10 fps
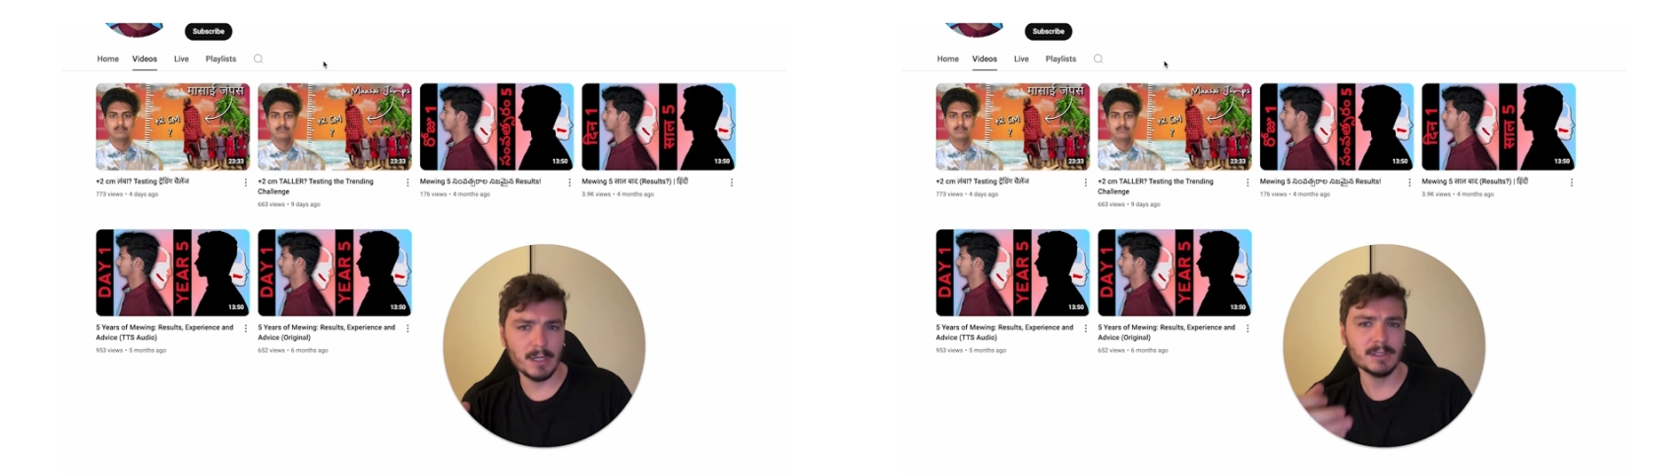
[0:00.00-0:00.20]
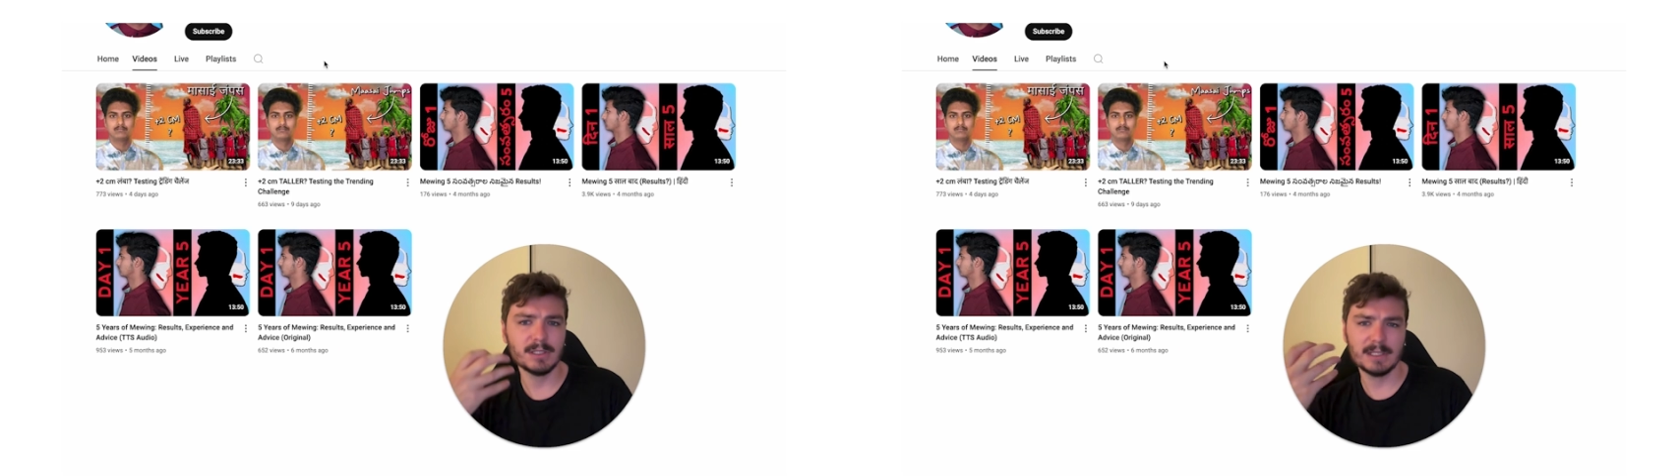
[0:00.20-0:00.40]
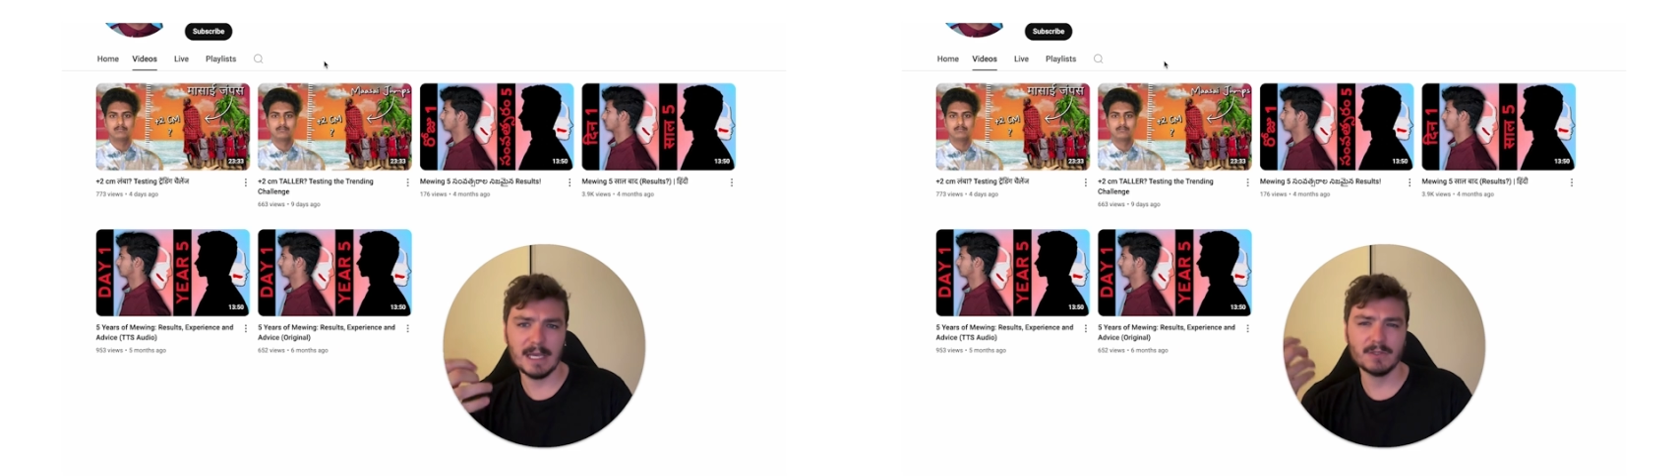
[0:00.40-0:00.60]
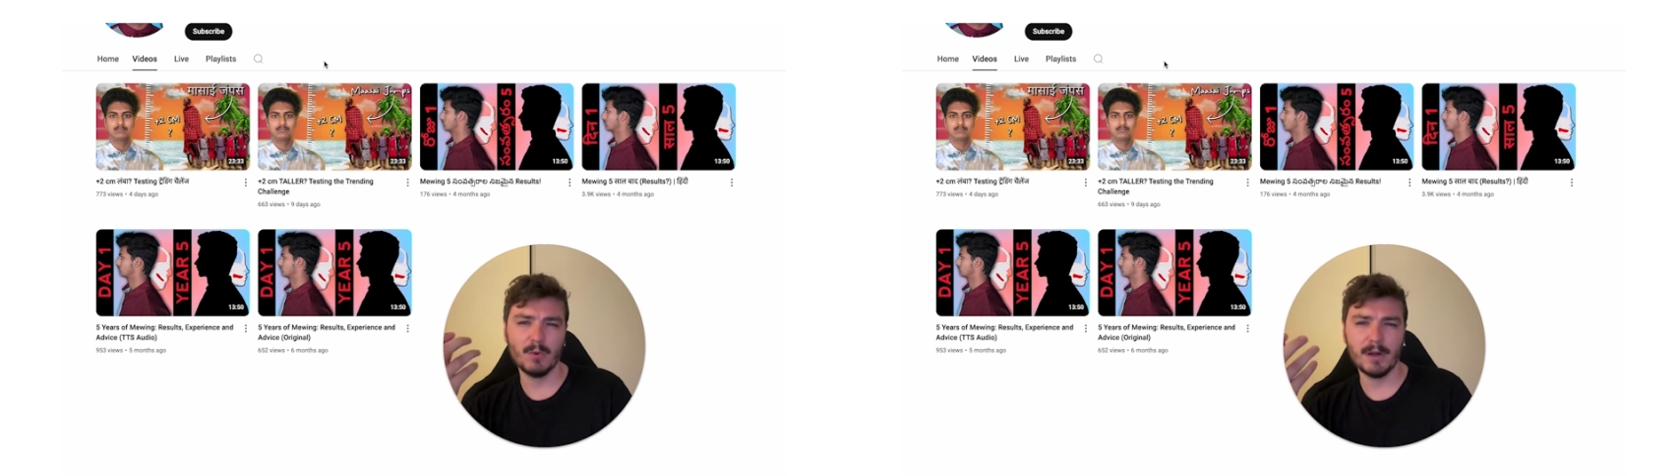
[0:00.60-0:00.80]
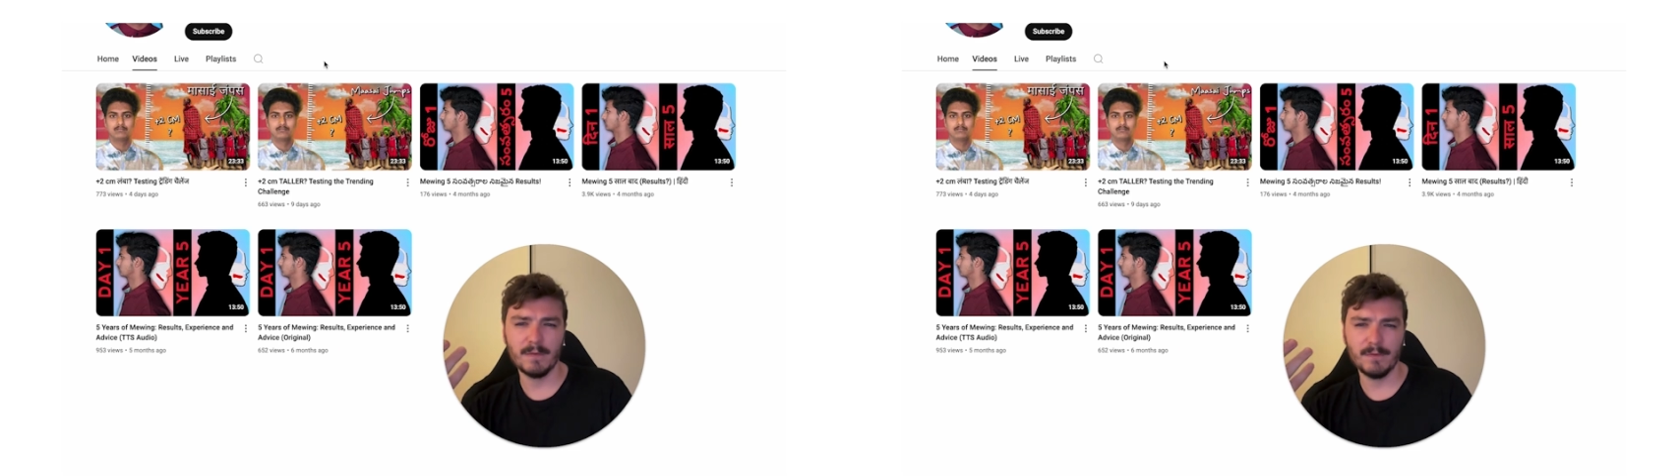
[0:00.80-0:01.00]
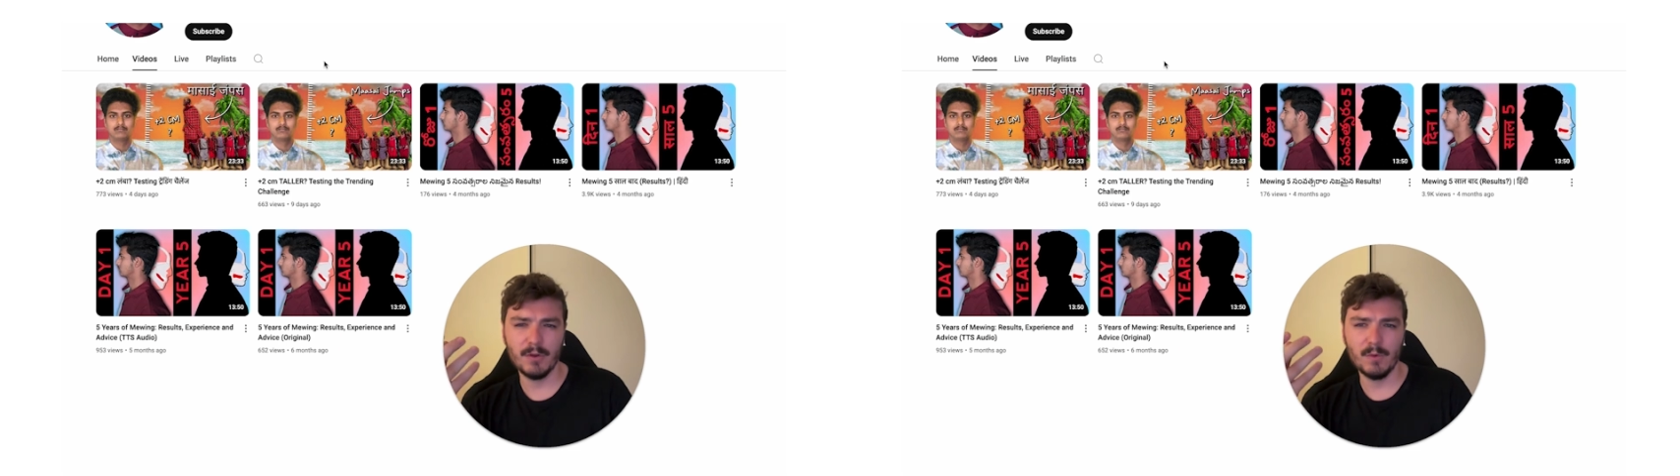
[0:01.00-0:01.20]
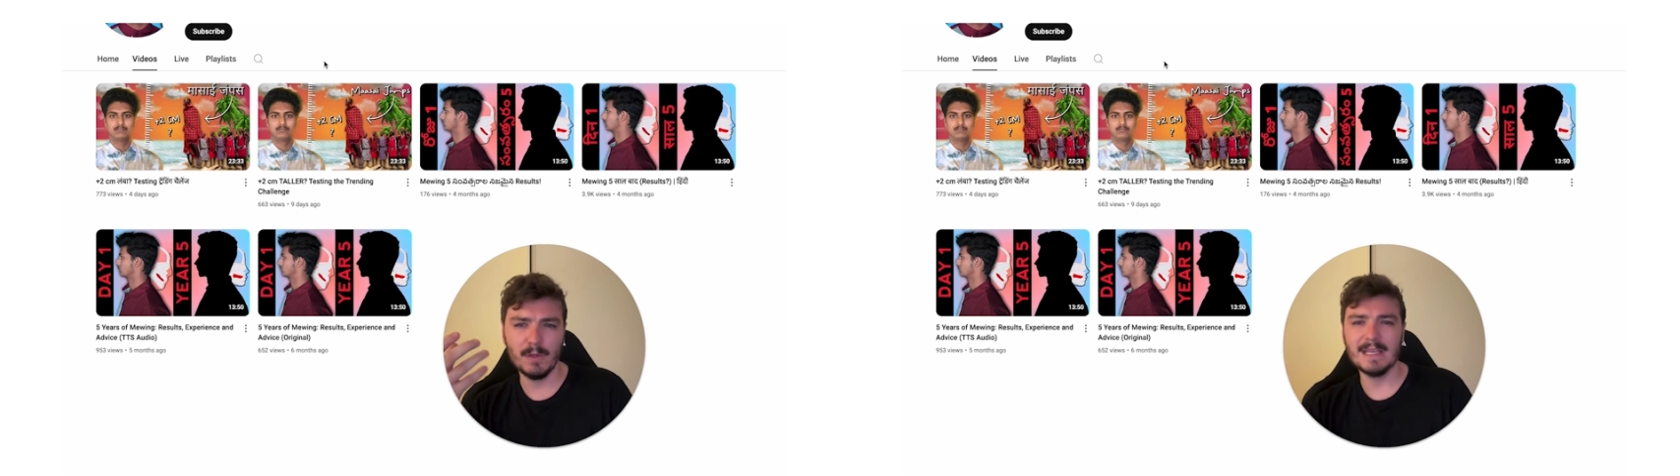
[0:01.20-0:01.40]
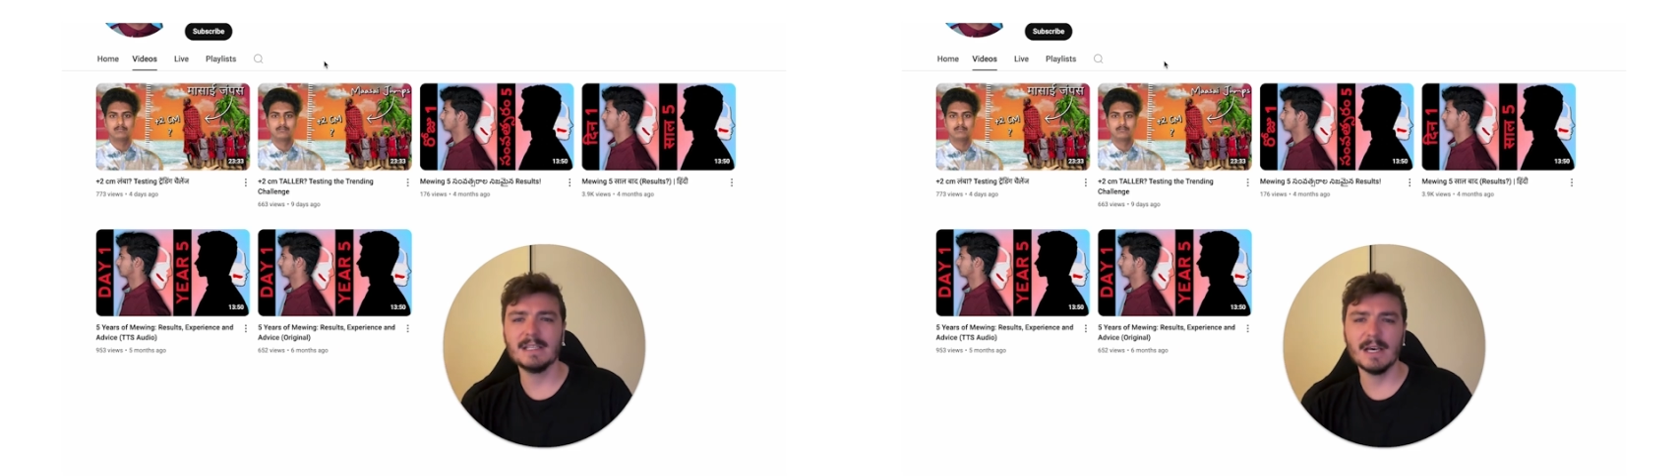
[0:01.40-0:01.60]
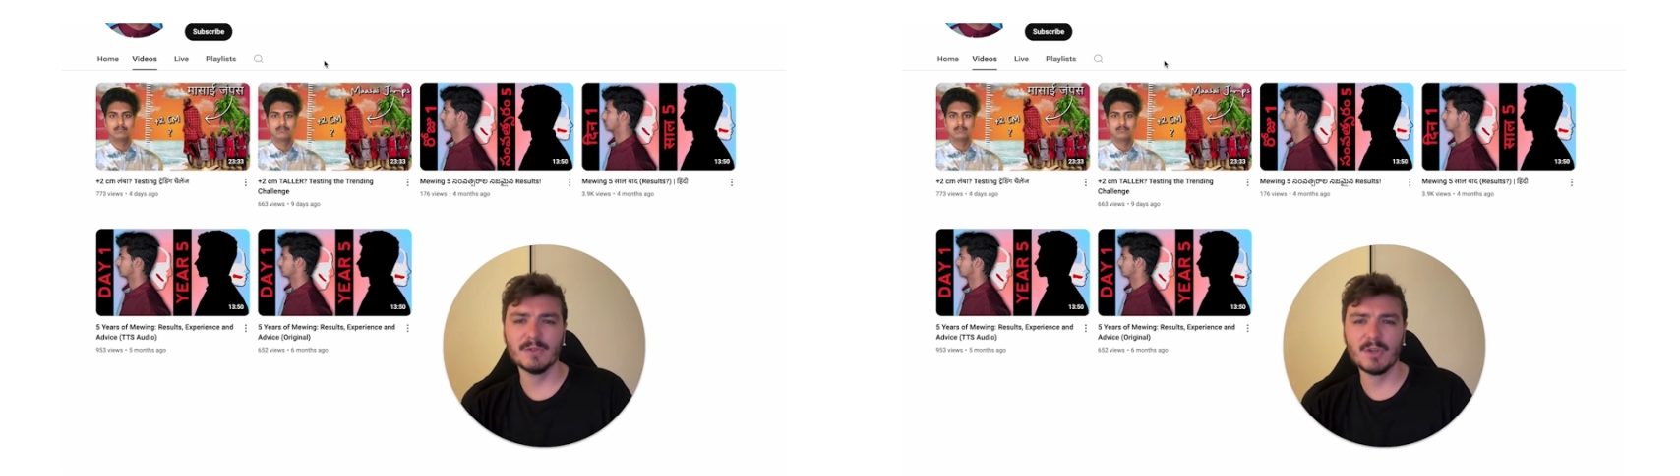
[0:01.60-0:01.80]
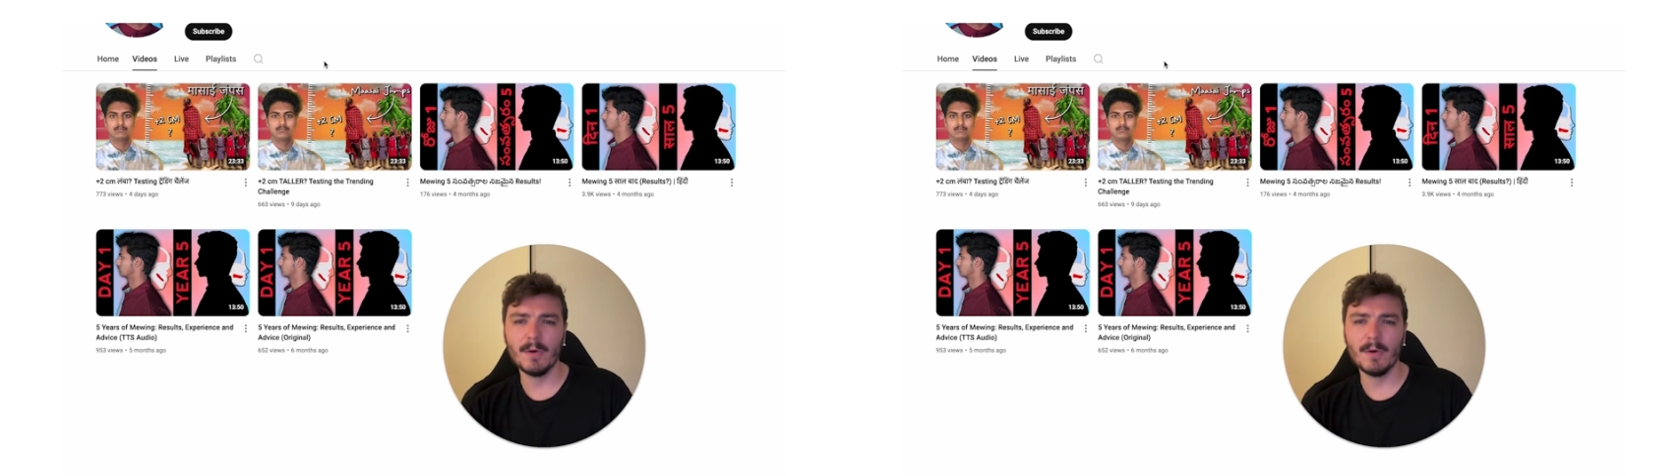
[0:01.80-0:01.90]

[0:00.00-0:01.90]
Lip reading: just has quite a few details